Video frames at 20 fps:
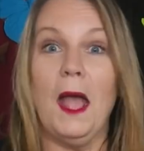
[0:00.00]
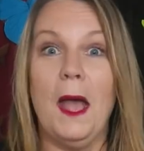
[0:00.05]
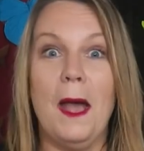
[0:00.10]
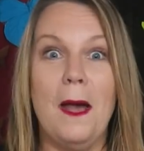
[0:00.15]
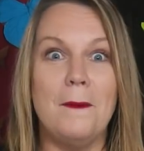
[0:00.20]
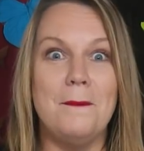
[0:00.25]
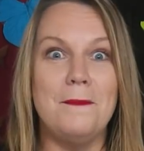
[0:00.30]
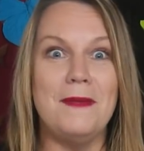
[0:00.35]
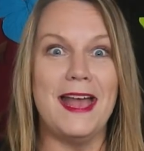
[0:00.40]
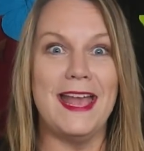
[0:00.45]

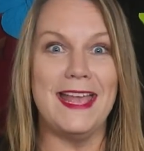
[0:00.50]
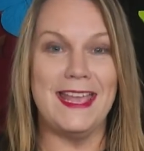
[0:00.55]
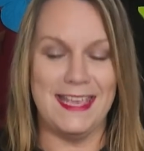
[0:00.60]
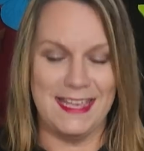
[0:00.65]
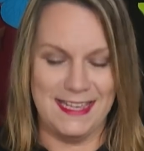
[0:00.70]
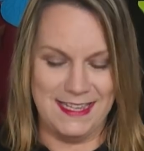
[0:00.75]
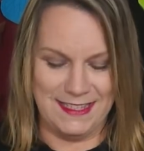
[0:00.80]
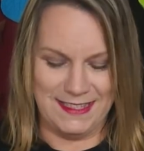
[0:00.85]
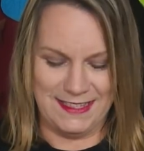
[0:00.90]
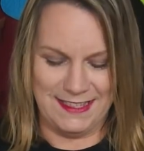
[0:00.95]

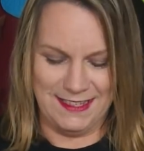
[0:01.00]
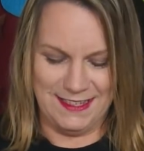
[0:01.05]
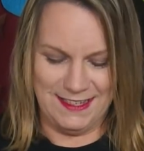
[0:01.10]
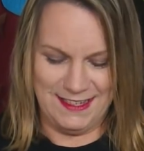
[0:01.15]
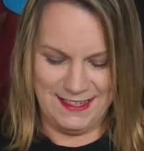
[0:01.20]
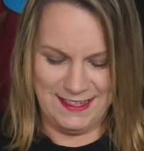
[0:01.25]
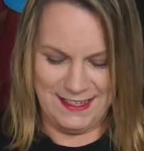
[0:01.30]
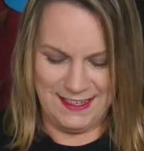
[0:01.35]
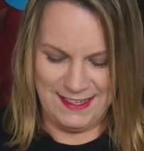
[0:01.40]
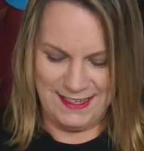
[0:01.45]
Amaze.
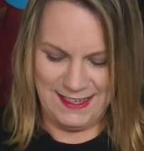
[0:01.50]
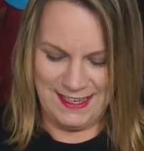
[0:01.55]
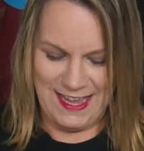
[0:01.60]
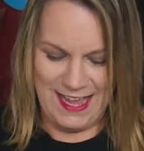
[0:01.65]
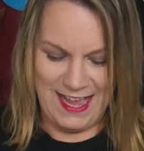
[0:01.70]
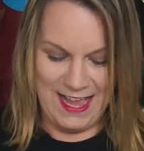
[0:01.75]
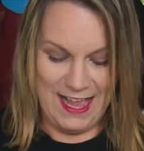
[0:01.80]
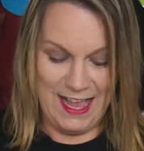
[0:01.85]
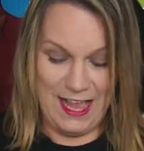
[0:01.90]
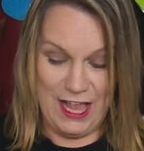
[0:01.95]

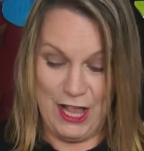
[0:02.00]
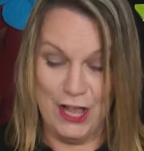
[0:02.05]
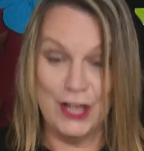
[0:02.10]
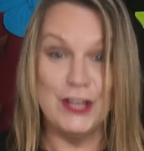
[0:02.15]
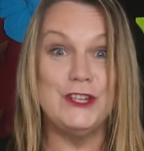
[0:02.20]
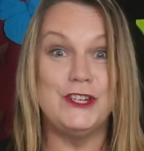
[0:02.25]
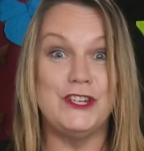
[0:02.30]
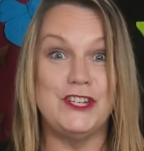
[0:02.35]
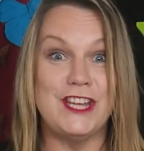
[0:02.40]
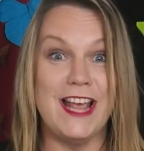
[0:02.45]

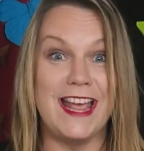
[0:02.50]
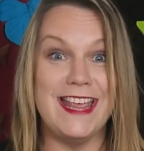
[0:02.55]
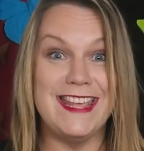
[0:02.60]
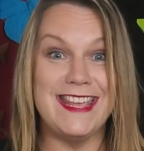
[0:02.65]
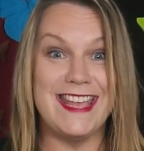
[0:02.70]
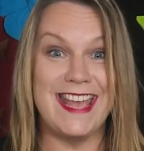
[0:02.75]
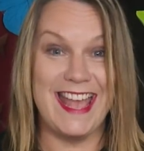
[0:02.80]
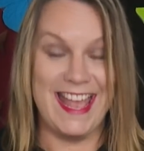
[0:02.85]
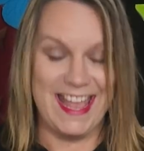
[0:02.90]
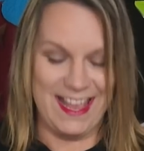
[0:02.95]

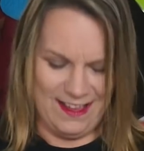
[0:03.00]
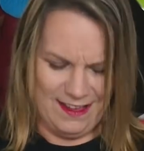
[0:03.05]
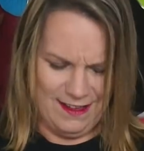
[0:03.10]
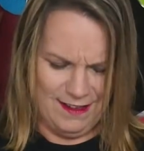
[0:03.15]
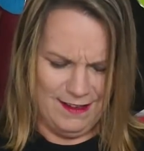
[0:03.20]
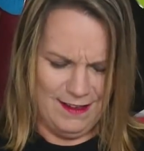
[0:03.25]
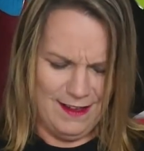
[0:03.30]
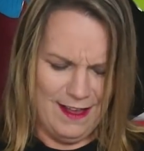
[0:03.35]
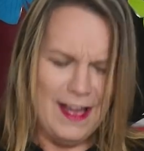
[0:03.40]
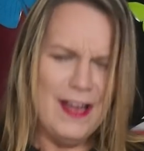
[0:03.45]
Shaking.
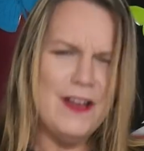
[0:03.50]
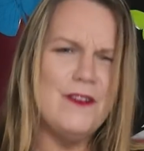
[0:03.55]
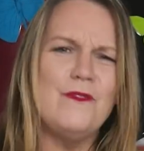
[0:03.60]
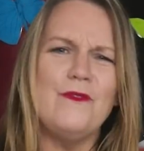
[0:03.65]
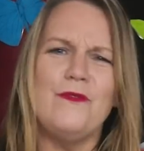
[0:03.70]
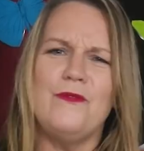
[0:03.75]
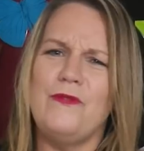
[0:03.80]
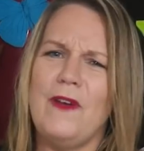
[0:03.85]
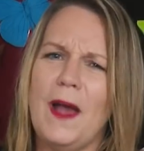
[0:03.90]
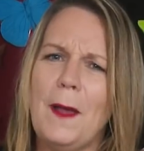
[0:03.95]

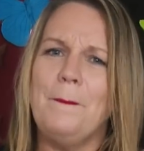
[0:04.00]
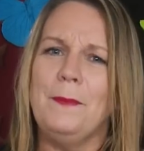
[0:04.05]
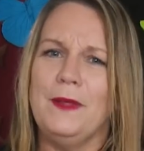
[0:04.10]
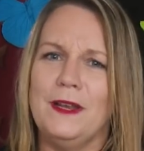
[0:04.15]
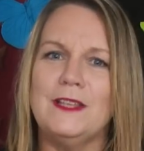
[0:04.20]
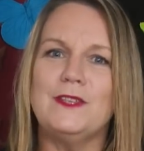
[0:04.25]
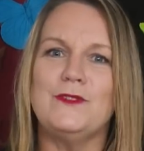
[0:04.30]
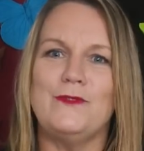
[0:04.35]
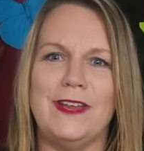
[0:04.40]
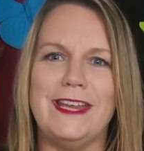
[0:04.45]

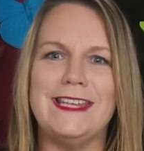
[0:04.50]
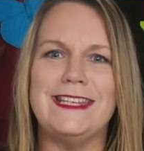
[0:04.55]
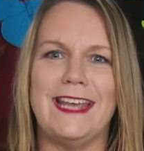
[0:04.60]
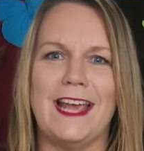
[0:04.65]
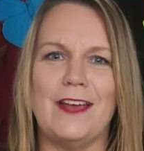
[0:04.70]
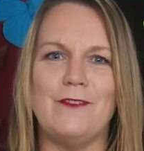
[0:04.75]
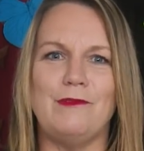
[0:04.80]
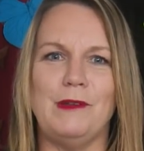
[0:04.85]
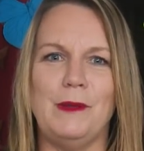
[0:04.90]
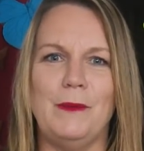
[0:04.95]
Fabulous reading,
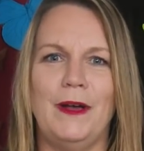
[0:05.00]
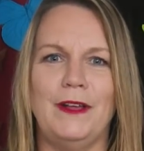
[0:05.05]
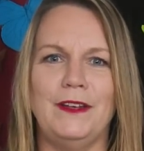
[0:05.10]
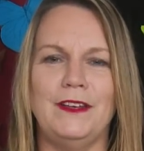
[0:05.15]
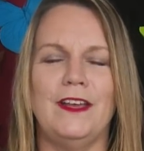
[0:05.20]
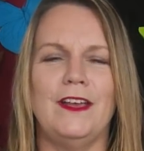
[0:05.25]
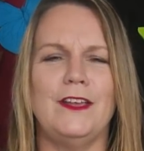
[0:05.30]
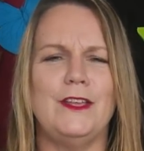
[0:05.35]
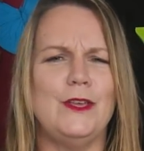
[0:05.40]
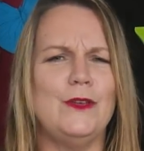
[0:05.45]

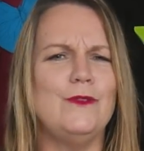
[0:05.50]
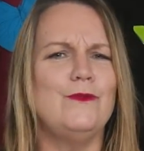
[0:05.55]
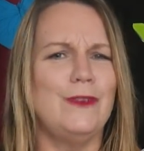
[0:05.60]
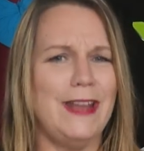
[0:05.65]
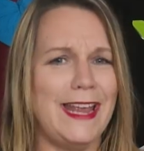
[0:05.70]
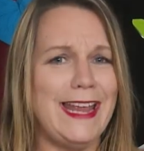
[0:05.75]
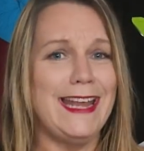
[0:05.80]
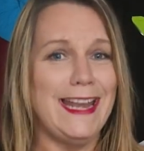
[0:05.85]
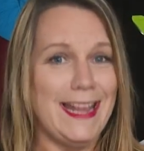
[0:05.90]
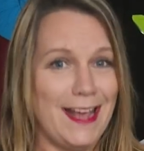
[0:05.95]
everyone. You
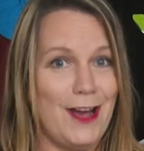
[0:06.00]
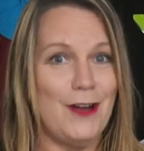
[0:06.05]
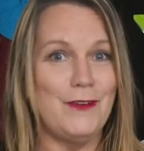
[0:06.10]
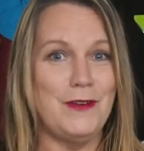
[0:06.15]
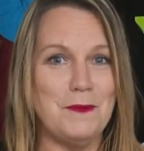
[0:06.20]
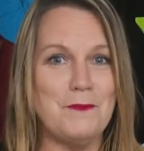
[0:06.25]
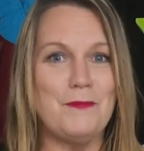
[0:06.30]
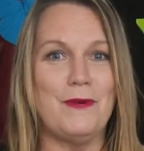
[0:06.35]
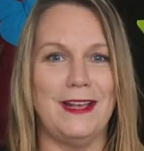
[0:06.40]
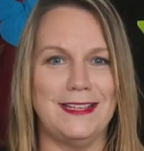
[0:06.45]
really are
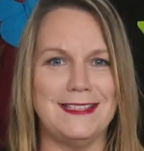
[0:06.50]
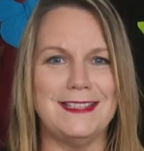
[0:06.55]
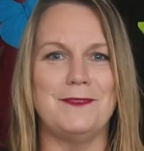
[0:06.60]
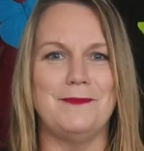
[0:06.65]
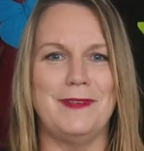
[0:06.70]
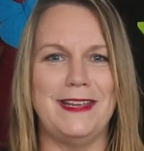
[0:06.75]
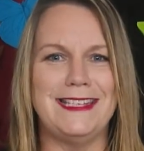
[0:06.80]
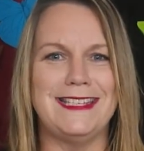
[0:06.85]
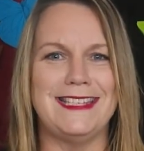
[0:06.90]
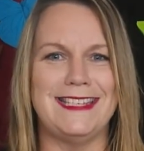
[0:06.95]
impressing
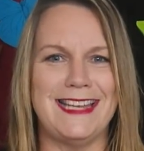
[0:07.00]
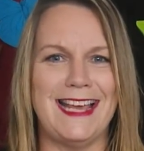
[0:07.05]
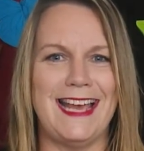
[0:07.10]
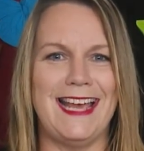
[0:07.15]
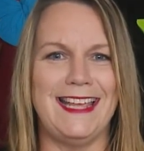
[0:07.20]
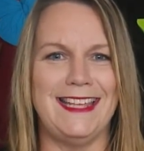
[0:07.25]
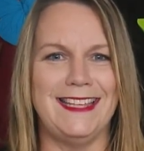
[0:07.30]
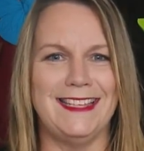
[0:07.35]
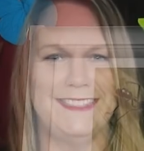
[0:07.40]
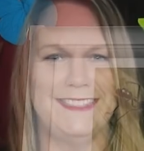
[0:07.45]
me today.